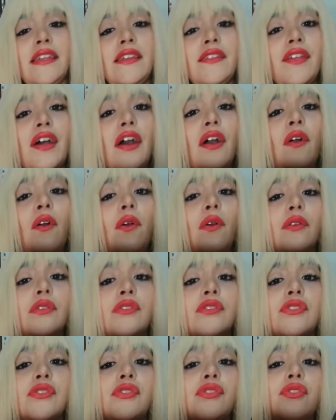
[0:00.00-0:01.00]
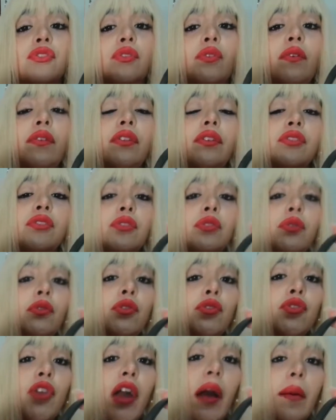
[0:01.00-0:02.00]
that holds there's 2
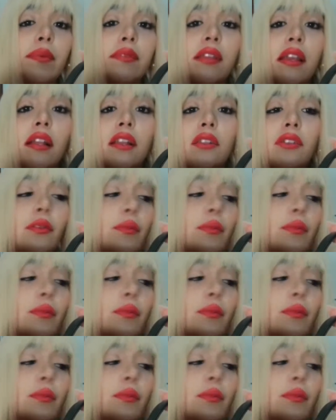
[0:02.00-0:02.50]
straps that loop